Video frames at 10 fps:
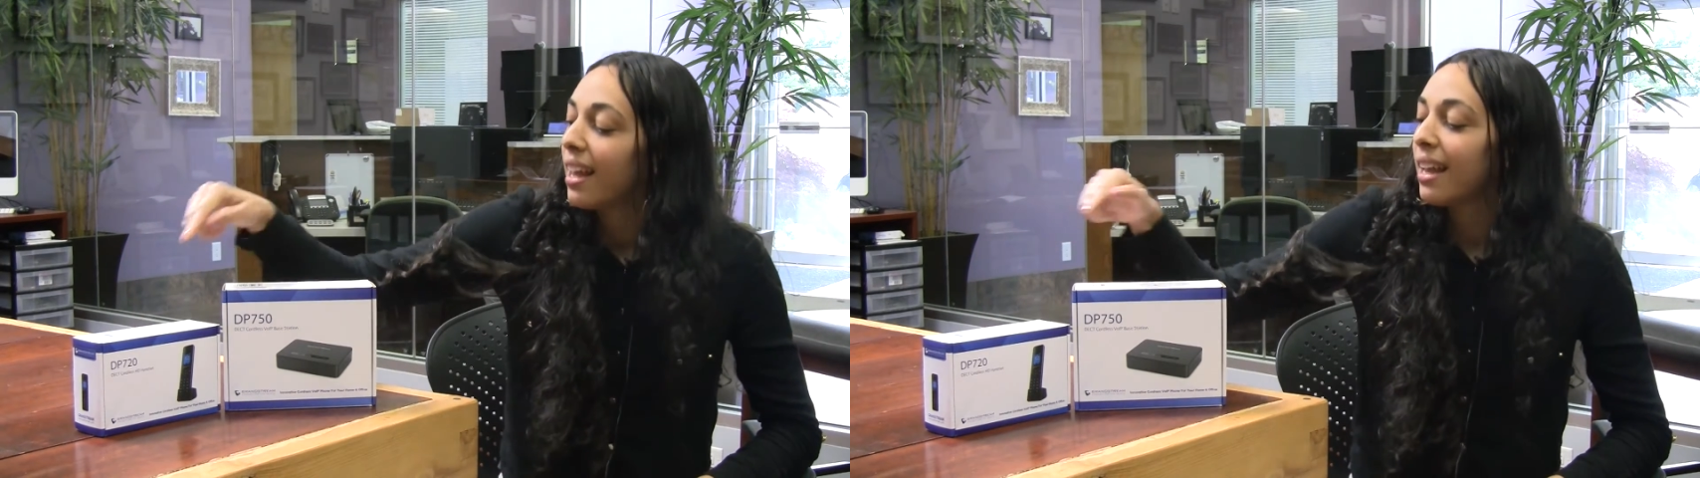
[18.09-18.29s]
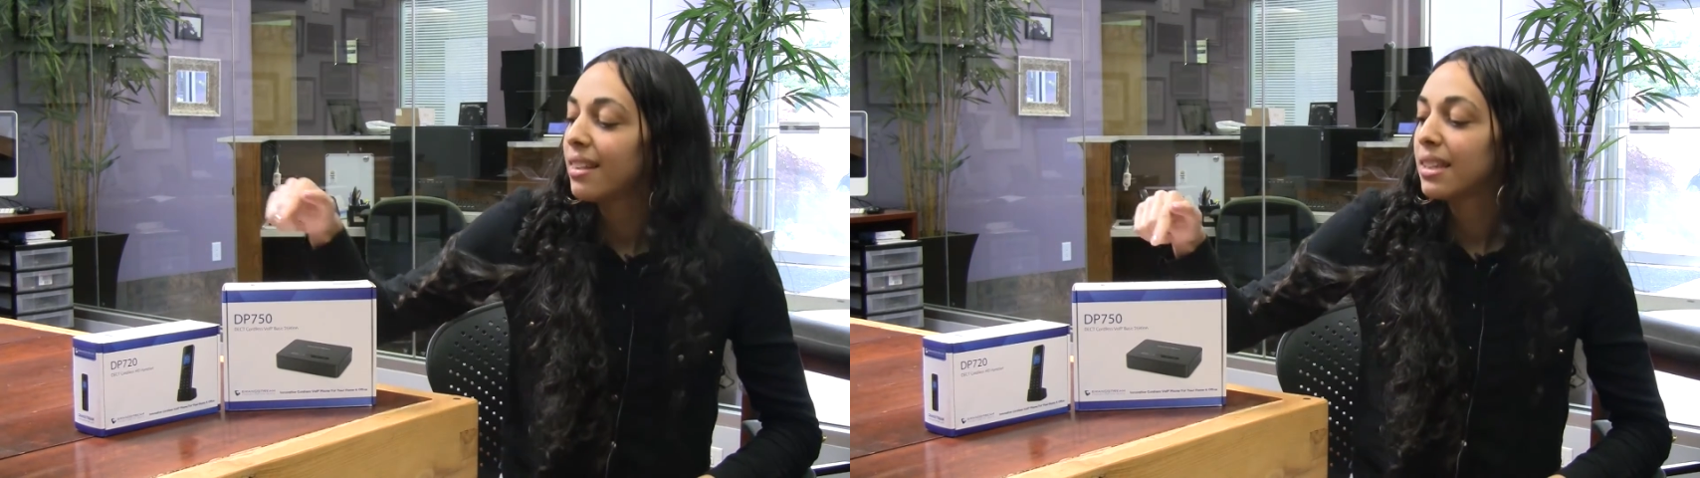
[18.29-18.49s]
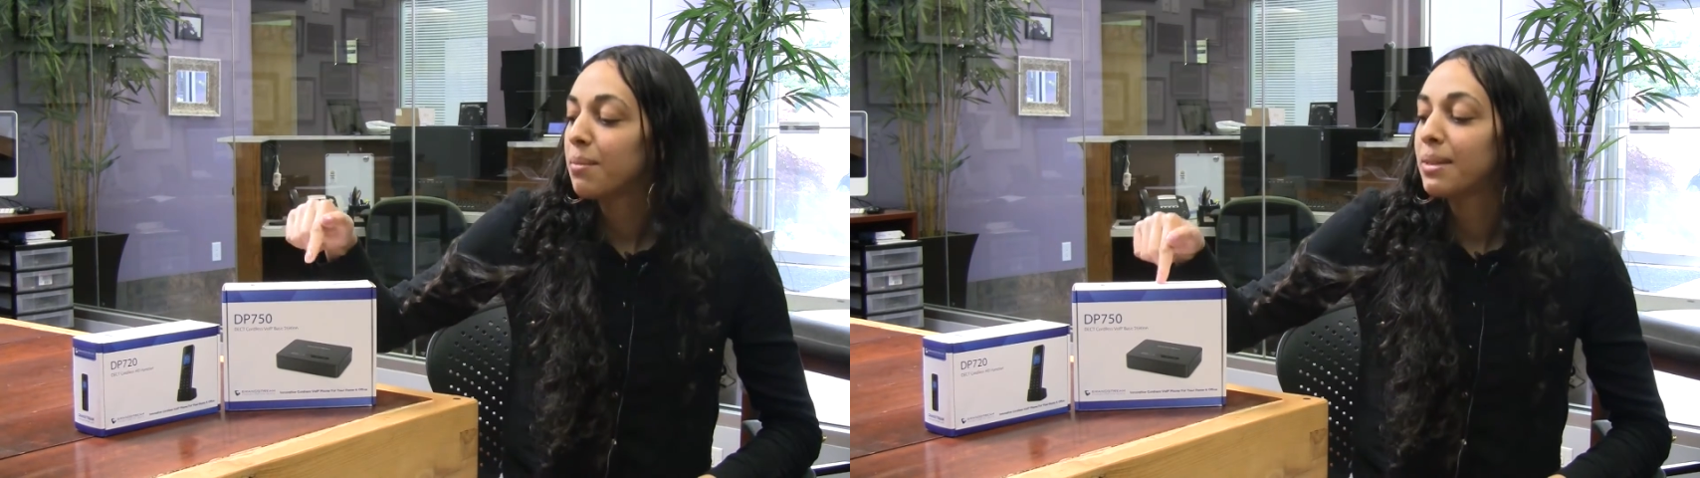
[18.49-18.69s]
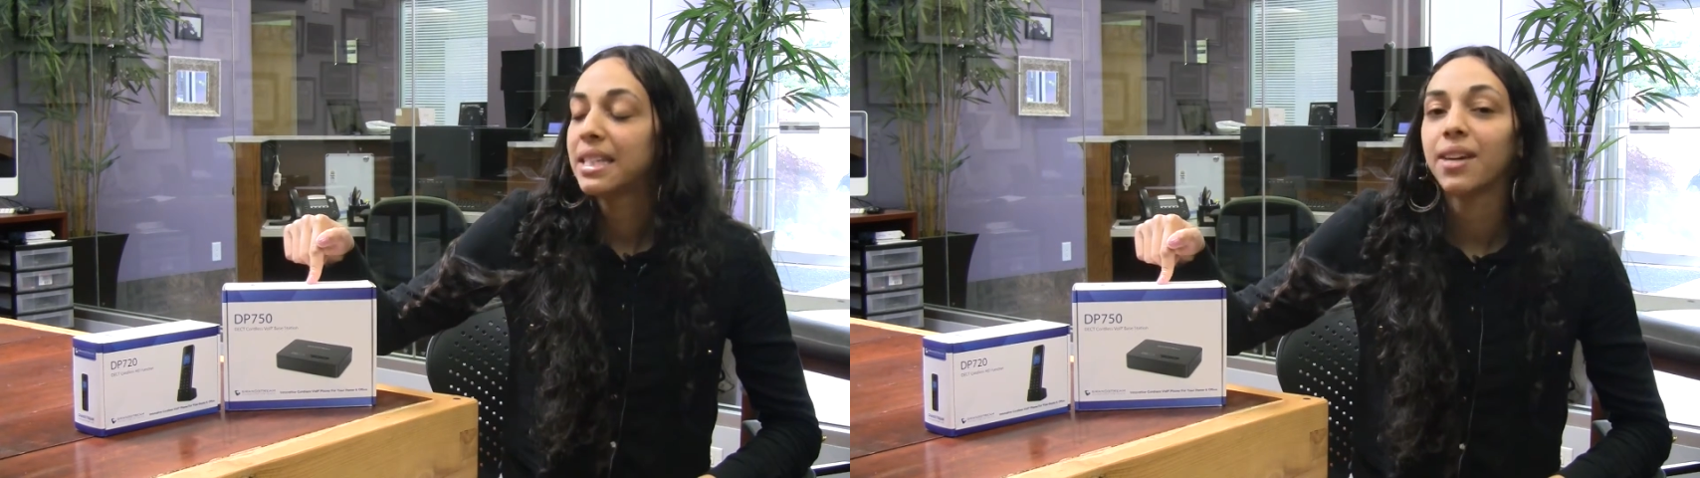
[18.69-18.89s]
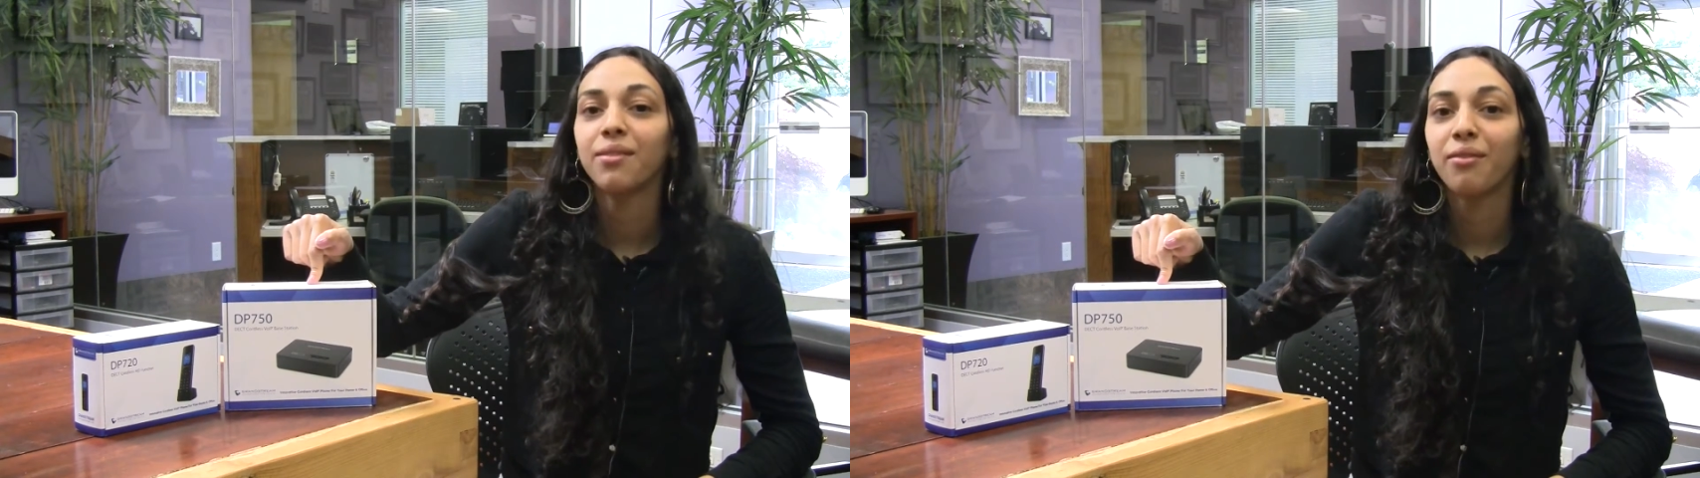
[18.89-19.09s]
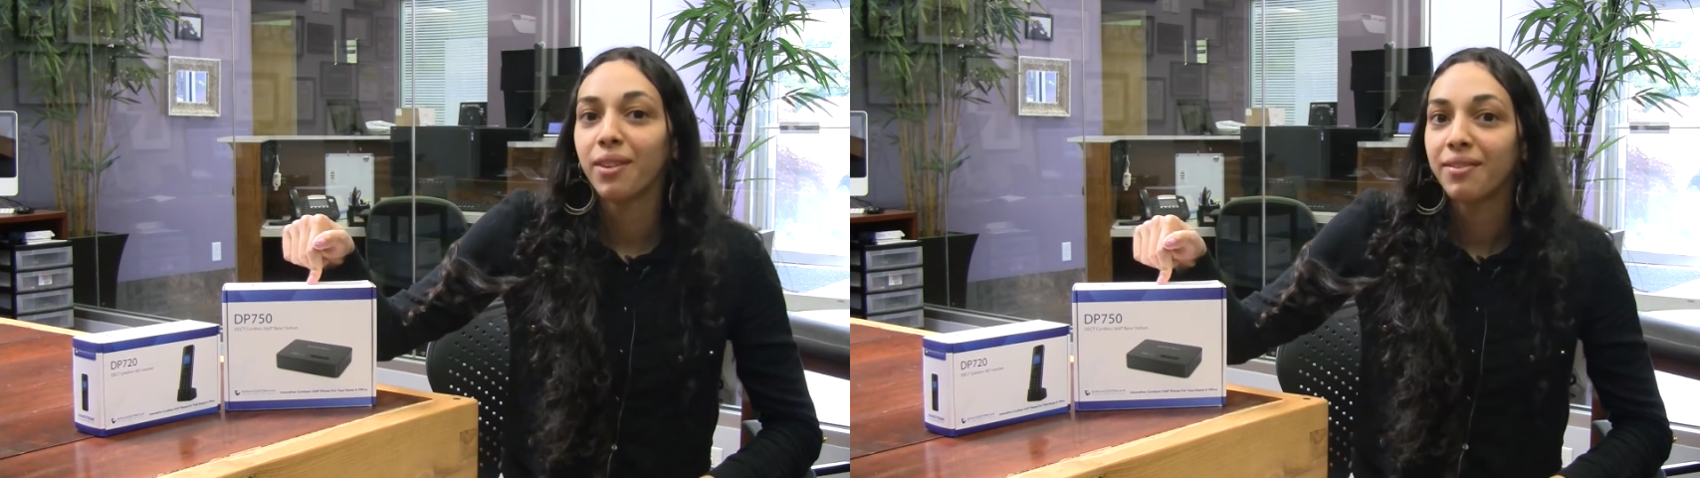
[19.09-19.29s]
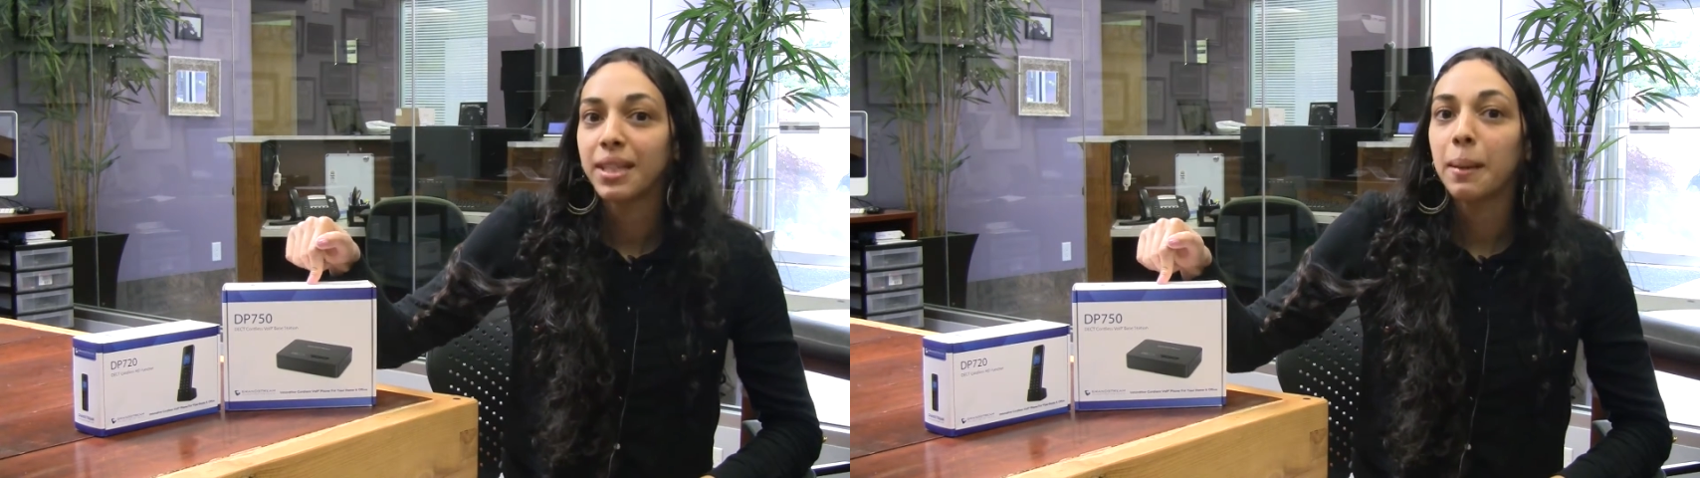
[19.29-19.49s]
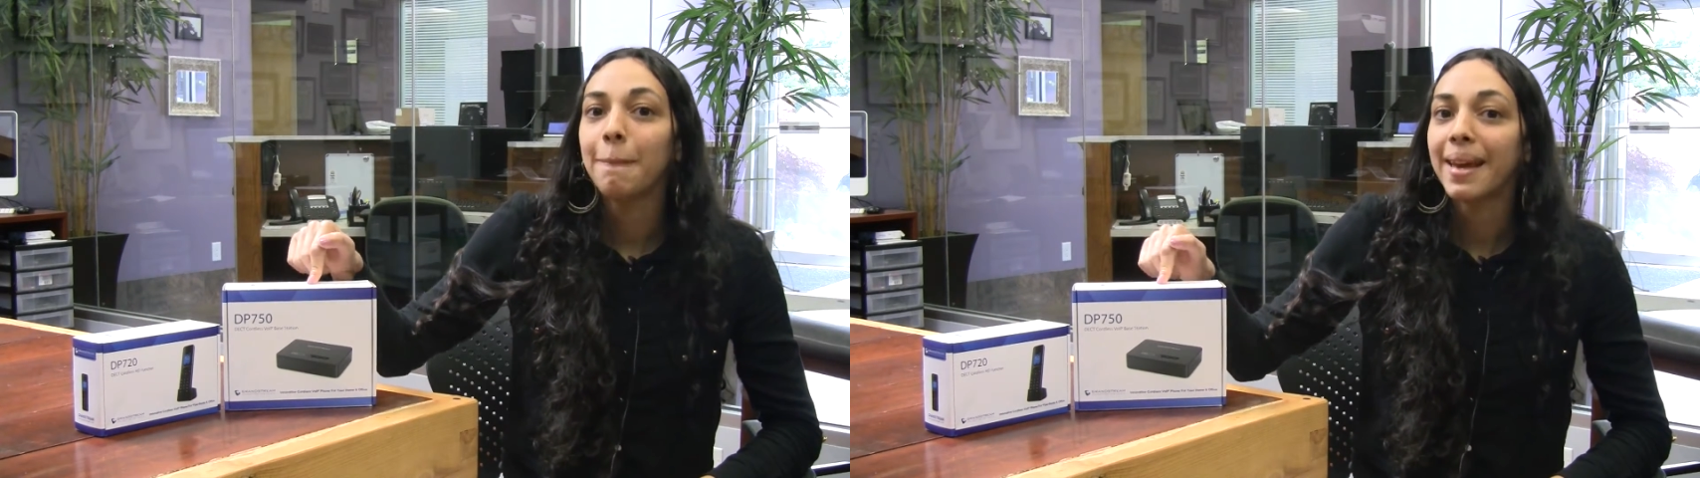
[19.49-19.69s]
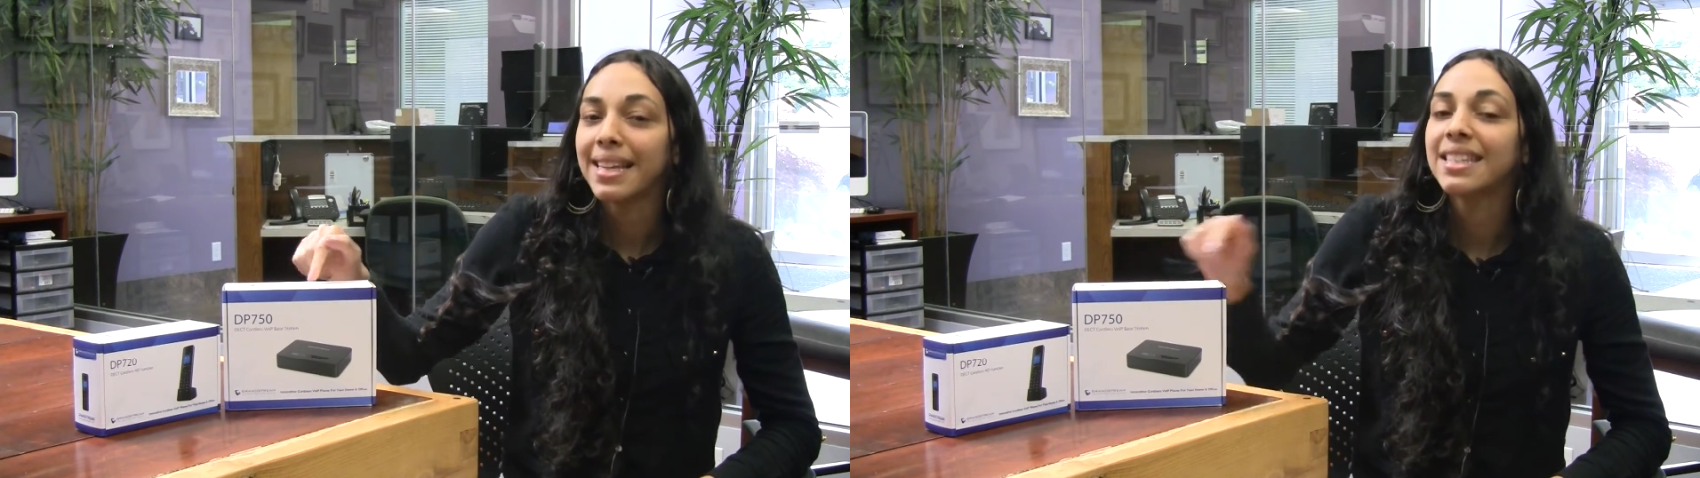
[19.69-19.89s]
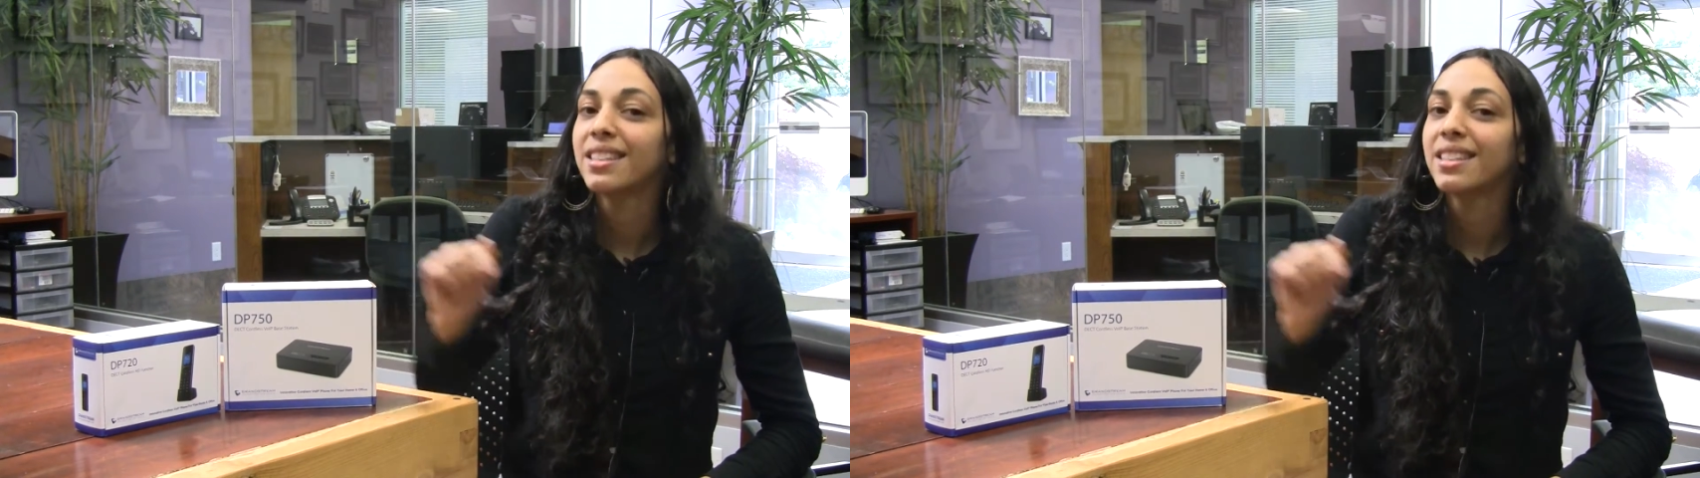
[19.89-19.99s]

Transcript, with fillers: and the DP750 base